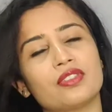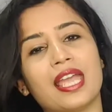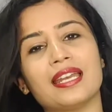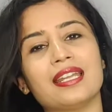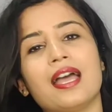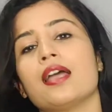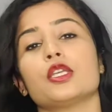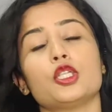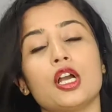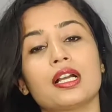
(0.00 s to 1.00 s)
then
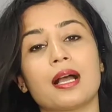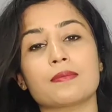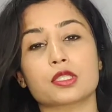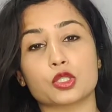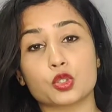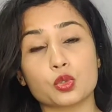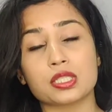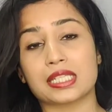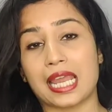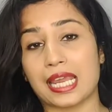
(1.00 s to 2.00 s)
your gums do
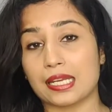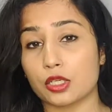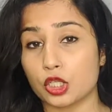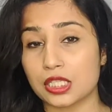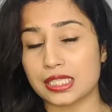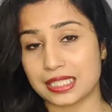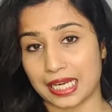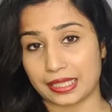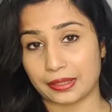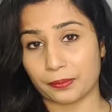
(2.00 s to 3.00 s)
stay in a good
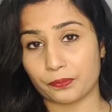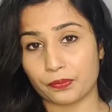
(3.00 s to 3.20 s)
state.